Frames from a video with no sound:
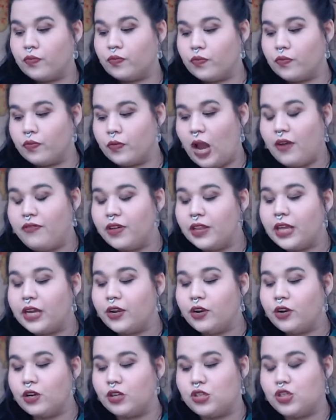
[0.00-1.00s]
I feel like
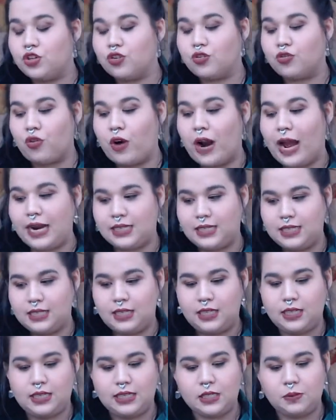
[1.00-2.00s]
you're attracted
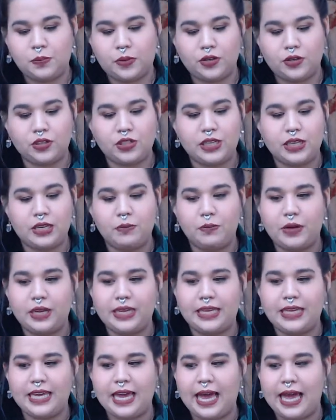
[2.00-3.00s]
to this person, but
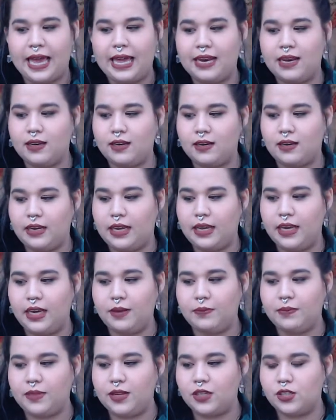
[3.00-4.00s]
yet,
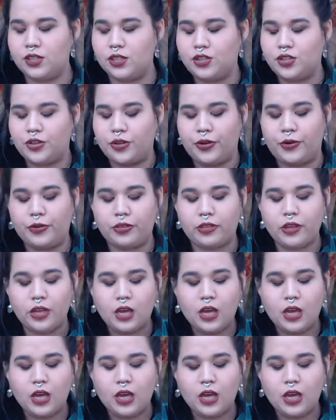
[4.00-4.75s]
yep, there's the truth.